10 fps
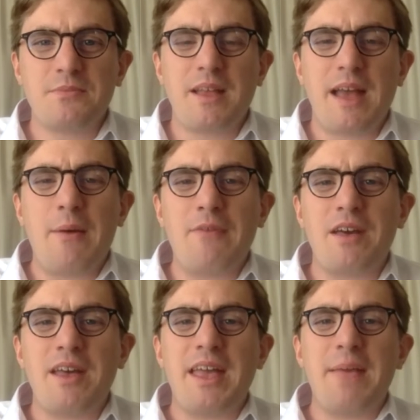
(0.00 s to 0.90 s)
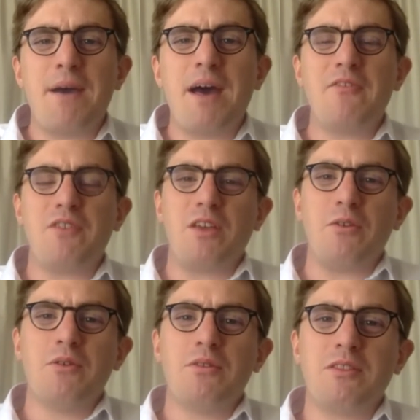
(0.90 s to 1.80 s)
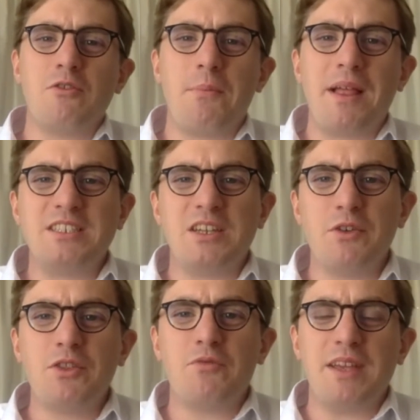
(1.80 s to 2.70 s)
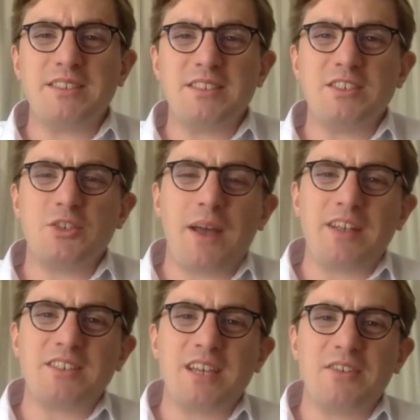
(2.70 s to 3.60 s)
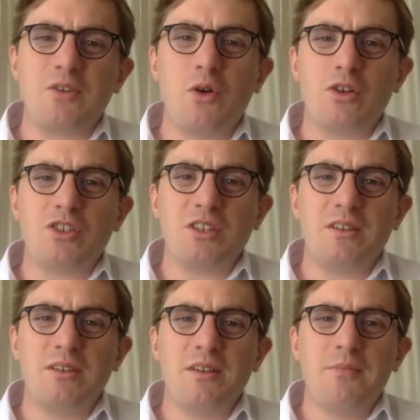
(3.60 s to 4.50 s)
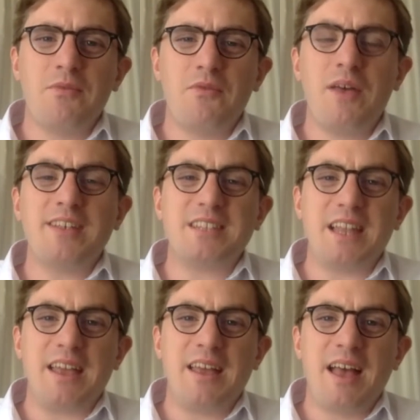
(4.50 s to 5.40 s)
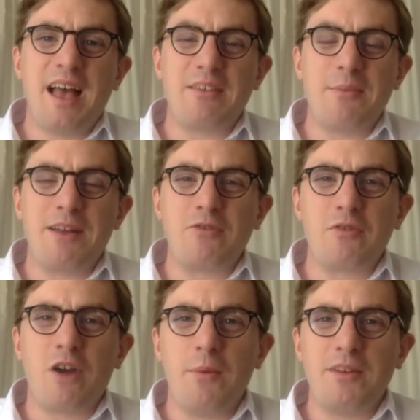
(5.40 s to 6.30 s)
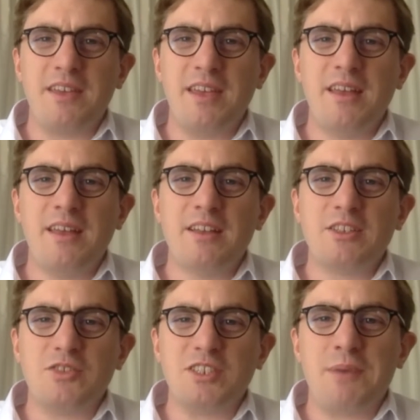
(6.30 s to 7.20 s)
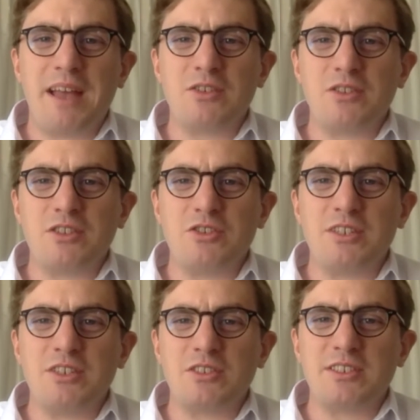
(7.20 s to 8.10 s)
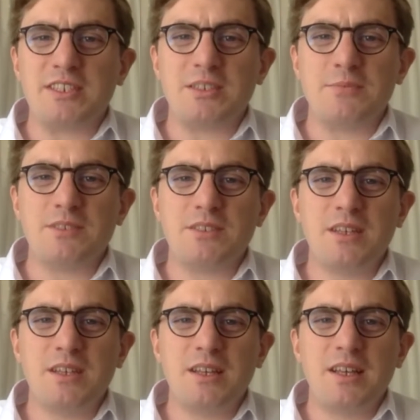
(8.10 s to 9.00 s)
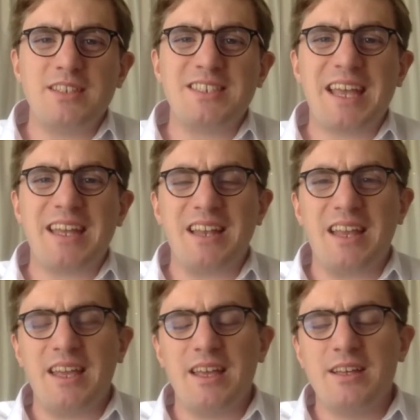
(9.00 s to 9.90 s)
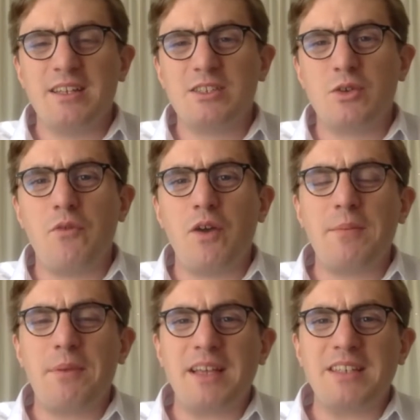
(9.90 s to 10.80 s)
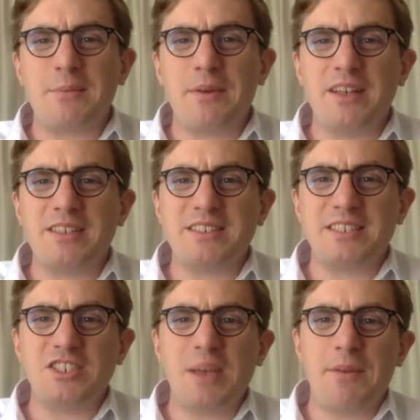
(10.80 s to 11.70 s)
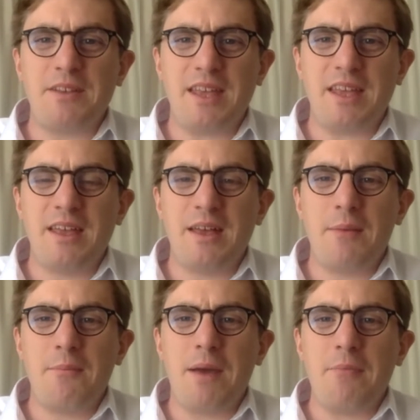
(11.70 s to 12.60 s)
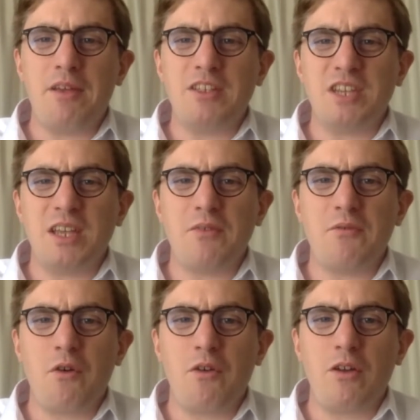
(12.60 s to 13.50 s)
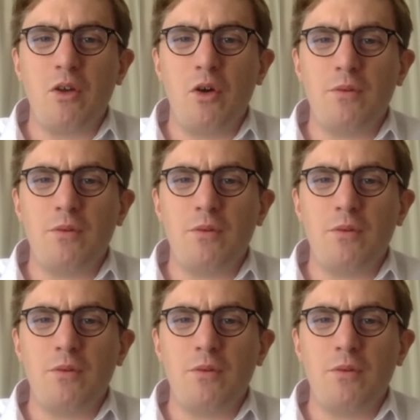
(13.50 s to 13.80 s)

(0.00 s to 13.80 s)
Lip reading: However, in my view, there are plenty of other reasons to exercise caution. Firstly, as a matter of comity, to respect other judicial systems. And secondly, to avoid placing persons in jeopardy by breaching foreign law.